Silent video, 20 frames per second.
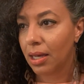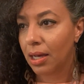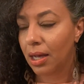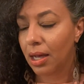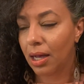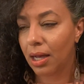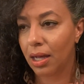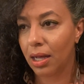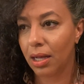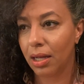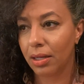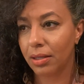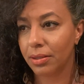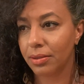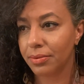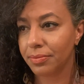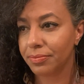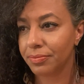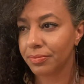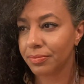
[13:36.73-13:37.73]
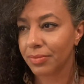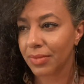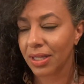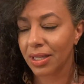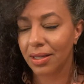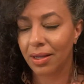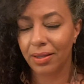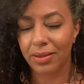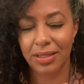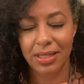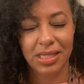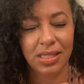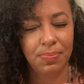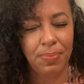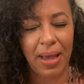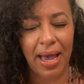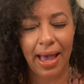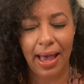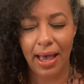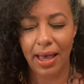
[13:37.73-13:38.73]
on this
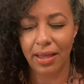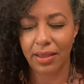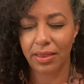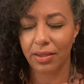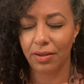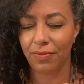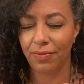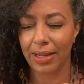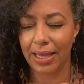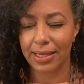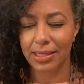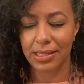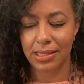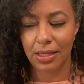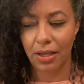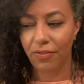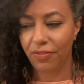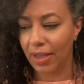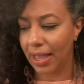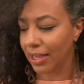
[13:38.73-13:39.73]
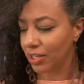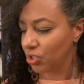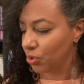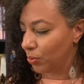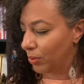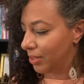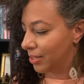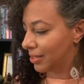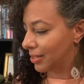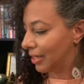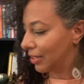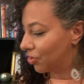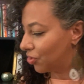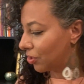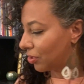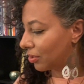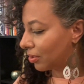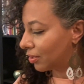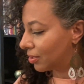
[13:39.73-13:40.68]
path of like self-actualization,